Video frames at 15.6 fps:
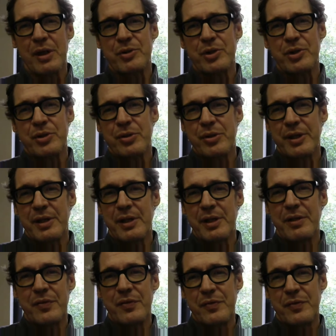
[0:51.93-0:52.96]
I'm sure
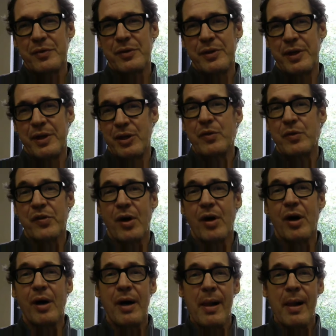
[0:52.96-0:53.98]
that you
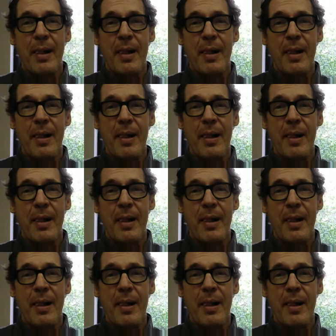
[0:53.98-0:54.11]
saw